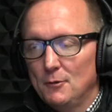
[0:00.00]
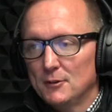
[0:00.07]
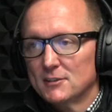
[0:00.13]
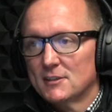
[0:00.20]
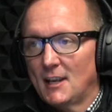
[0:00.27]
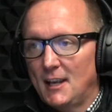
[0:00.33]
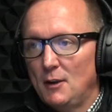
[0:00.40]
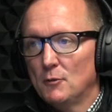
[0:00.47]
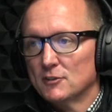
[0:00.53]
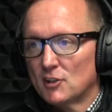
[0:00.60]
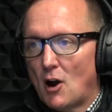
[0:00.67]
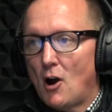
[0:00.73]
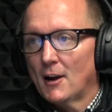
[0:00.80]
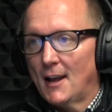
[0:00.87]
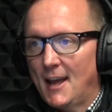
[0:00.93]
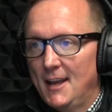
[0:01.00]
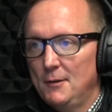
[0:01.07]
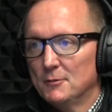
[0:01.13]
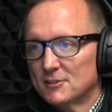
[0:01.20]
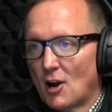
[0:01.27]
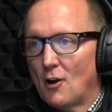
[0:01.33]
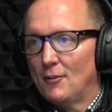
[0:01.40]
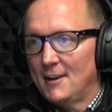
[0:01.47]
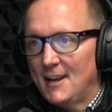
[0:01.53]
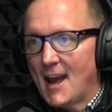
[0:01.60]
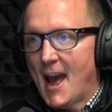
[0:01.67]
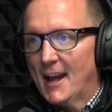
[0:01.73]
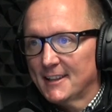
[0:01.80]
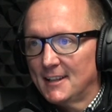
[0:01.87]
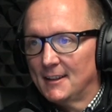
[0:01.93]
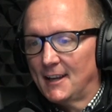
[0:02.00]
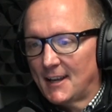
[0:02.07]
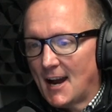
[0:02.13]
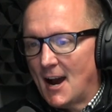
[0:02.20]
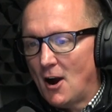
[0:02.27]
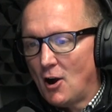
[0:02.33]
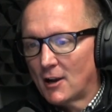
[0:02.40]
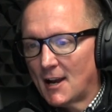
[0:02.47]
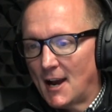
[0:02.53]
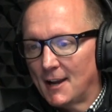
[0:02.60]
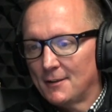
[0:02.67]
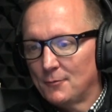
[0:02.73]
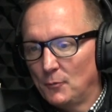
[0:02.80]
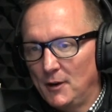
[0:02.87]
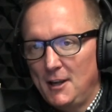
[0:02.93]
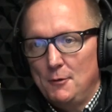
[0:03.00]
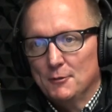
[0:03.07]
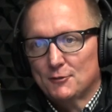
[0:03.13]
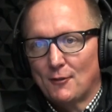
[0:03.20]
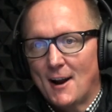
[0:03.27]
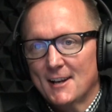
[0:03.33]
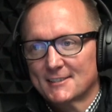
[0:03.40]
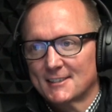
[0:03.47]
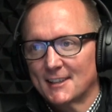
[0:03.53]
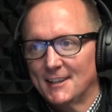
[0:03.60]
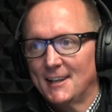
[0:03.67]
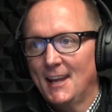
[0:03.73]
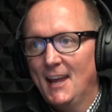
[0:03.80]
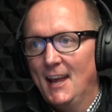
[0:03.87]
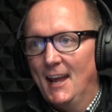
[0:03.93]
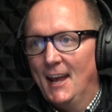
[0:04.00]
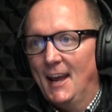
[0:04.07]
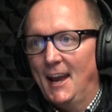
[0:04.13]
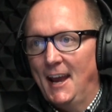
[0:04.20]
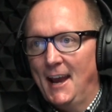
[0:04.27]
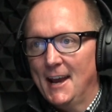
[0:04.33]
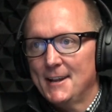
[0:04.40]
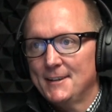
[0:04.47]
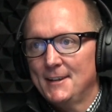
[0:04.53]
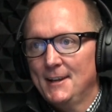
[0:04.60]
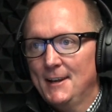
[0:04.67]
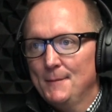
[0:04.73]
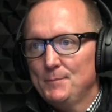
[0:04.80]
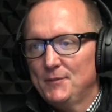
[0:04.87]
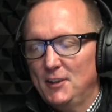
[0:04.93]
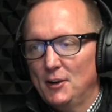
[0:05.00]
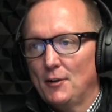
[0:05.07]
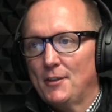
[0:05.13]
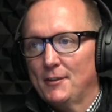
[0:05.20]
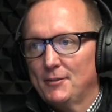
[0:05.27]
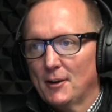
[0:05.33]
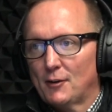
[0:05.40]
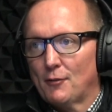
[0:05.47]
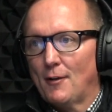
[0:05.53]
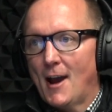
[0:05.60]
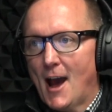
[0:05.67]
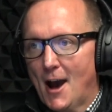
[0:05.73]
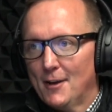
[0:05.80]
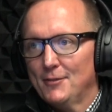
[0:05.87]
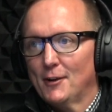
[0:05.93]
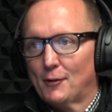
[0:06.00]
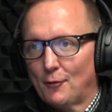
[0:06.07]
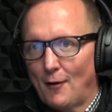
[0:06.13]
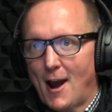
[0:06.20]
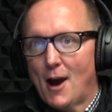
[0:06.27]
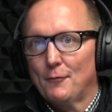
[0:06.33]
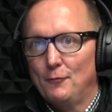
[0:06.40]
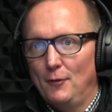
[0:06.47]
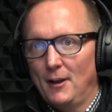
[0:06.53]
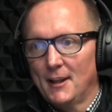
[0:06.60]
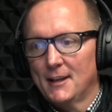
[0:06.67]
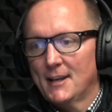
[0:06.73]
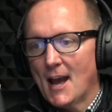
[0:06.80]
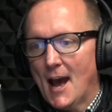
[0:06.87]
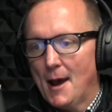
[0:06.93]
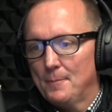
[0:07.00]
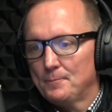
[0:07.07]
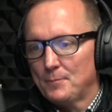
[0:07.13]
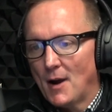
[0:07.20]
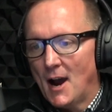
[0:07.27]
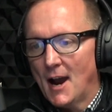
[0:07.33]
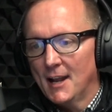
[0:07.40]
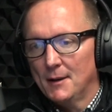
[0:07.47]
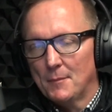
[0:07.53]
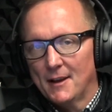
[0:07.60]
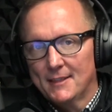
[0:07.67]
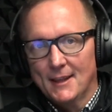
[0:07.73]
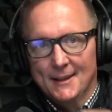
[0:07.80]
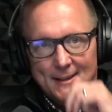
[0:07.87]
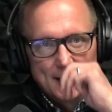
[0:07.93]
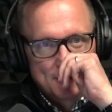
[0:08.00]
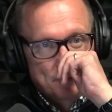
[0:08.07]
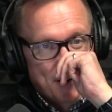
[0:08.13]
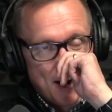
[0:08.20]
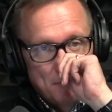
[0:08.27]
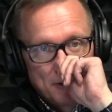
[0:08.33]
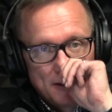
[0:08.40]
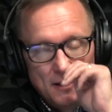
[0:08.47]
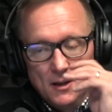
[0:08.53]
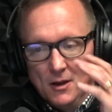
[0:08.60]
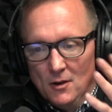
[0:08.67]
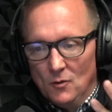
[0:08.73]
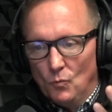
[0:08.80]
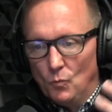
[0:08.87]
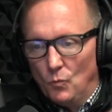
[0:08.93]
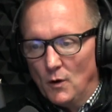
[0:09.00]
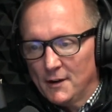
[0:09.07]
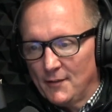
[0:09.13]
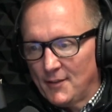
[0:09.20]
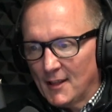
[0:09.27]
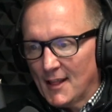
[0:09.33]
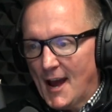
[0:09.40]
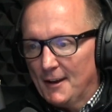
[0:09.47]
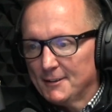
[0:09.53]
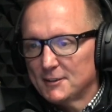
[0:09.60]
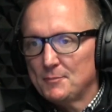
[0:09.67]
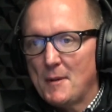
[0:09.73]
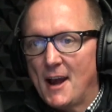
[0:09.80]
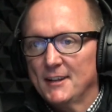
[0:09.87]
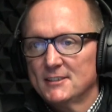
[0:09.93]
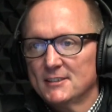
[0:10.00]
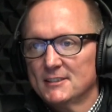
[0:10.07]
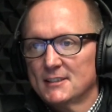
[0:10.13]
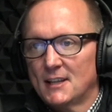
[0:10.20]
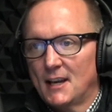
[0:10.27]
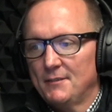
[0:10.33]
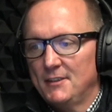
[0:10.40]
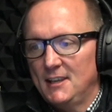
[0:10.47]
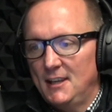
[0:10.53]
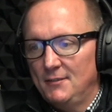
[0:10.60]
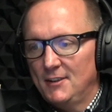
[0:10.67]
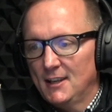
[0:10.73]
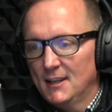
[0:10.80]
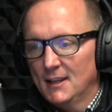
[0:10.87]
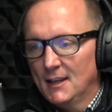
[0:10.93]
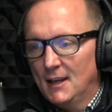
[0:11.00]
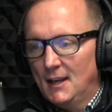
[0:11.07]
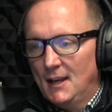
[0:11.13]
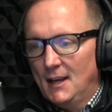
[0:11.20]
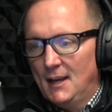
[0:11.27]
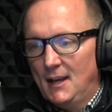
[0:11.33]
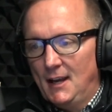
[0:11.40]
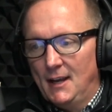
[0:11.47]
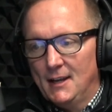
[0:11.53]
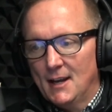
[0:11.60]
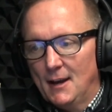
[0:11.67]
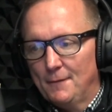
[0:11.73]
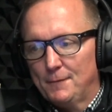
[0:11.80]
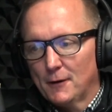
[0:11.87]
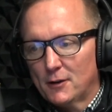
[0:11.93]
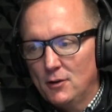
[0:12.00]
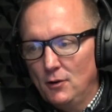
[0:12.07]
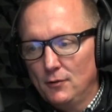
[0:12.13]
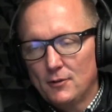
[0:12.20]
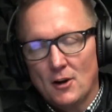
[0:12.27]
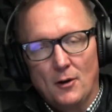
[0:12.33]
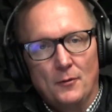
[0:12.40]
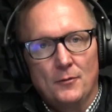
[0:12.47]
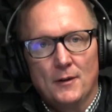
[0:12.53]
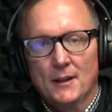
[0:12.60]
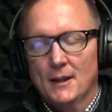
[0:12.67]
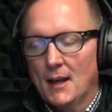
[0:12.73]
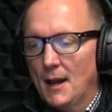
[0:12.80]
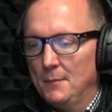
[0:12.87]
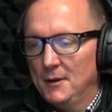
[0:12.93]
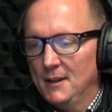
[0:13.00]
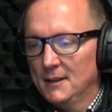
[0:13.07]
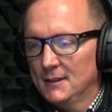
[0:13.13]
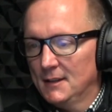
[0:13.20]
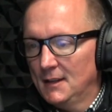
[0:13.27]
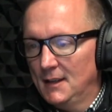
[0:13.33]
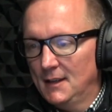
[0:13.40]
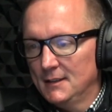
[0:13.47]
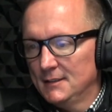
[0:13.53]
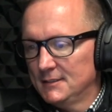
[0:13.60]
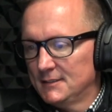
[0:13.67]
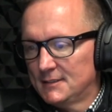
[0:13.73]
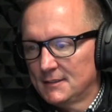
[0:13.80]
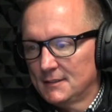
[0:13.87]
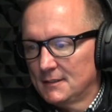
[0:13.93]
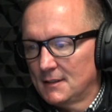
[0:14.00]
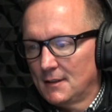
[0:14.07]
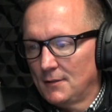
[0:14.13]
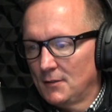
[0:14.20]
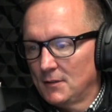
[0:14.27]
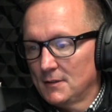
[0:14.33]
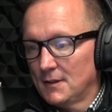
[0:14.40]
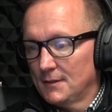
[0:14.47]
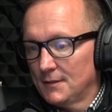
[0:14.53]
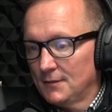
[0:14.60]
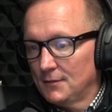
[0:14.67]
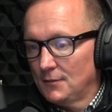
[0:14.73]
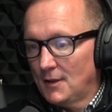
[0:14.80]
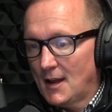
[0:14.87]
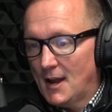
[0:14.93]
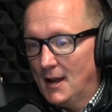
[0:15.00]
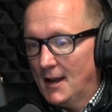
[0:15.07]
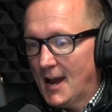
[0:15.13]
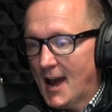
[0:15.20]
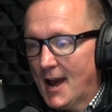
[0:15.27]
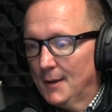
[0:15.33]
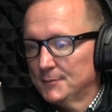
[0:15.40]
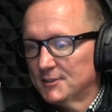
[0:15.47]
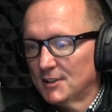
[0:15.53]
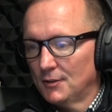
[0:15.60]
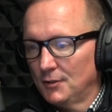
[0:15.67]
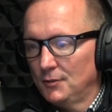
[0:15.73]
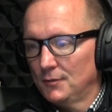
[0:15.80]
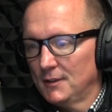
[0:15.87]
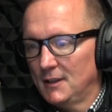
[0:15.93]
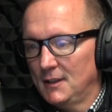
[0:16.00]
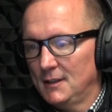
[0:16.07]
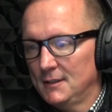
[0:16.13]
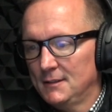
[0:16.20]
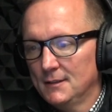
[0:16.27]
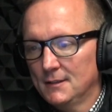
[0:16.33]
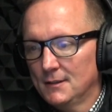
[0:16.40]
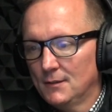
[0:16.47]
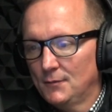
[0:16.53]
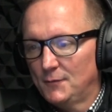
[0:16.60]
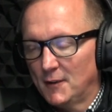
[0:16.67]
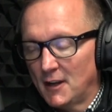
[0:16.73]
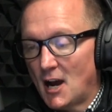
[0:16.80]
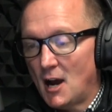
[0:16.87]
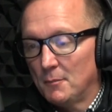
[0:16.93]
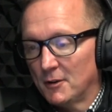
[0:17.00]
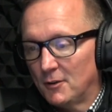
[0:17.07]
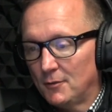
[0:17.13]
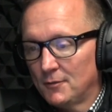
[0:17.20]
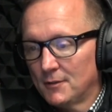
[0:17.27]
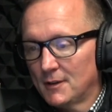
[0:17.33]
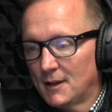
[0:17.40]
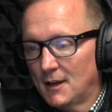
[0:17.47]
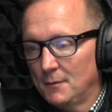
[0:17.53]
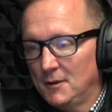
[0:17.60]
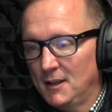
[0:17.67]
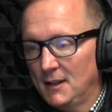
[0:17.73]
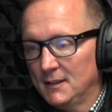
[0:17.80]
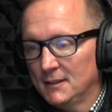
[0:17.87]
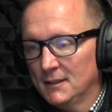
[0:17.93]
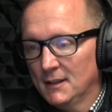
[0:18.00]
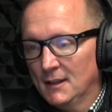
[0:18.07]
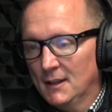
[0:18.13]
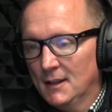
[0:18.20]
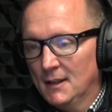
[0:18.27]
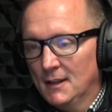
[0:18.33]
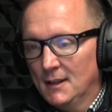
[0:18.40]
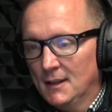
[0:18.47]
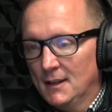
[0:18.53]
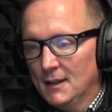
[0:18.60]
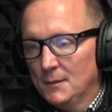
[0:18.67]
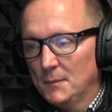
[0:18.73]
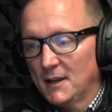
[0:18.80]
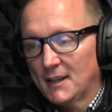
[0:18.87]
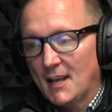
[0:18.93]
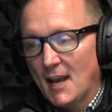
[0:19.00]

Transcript: was he was all he was already acting like a Hawkeye when he was wrestling, and yeah. you know, the, the crowd the crowd really got behind him. I think that's probably one of the loudest matches of the evening, and uh, Facundo, I mean, is absolutely phenomenal. I mean, but